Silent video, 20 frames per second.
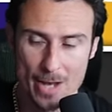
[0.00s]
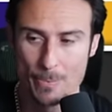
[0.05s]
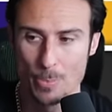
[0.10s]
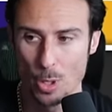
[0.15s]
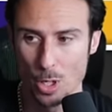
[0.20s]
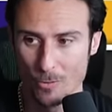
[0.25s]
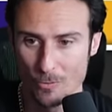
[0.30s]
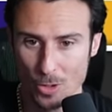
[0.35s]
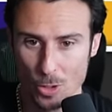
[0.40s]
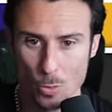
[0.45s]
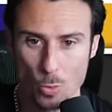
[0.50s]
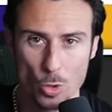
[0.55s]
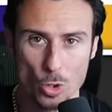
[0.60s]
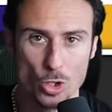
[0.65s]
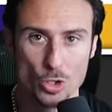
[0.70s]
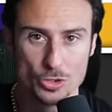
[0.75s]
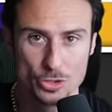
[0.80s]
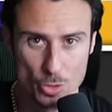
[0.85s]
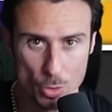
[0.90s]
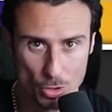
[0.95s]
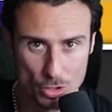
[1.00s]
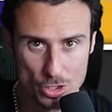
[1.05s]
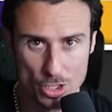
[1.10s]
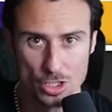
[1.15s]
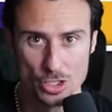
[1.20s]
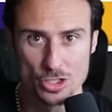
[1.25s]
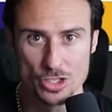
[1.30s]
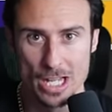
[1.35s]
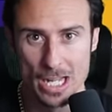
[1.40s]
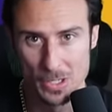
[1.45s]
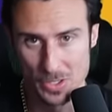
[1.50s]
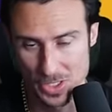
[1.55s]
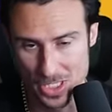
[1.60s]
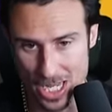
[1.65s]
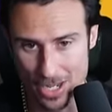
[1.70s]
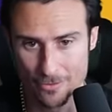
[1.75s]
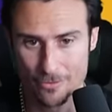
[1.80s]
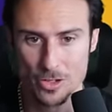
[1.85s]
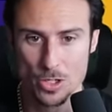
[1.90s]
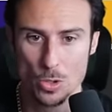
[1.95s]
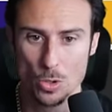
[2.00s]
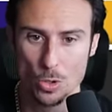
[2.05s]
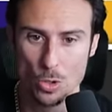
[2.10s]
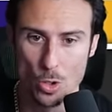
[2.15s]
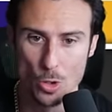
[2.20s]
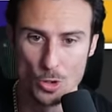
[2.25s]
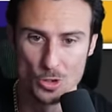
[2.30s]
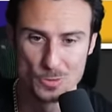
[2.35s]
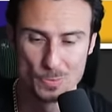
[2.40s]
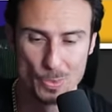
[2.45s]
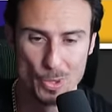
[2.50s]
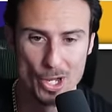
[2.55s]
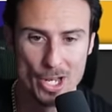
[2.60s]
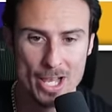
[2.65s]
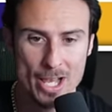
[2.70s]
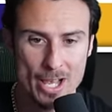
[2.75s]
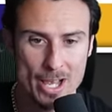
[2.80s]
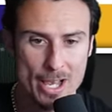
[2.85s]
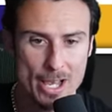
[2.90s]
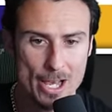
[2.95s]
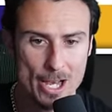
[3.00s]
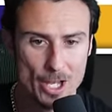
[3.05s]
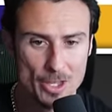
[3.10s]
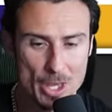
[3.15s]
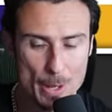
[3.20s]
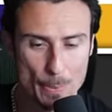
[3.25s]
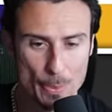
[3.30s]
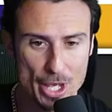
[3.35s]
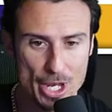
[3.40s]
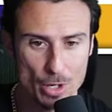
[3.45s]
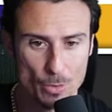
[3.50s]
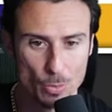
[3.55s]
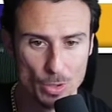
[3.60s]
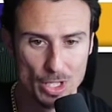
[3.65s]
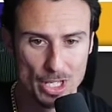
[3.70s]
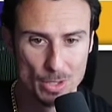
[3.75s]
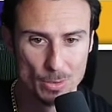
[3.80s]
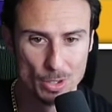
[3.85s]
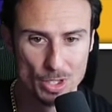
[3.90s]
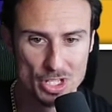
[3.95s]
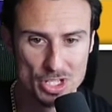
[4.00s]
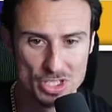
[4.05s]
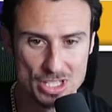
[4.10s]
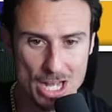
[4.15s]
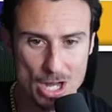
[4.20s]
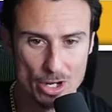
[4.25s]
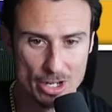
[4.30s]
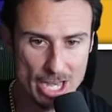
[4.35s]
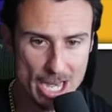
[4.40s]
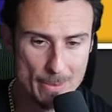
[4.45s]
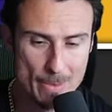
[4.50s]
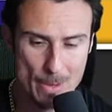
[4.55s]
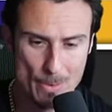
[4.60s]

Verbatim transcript: perfect world score touchdowns, not field goals, but they played a really really solid game.